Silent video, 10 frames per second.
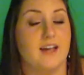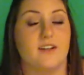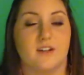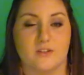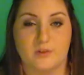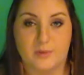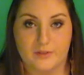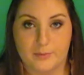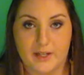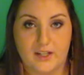It does remove
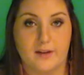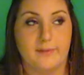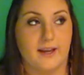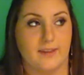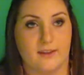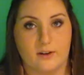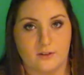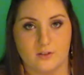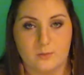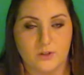your makeup, and they are
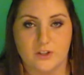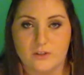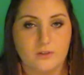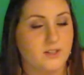super gentle.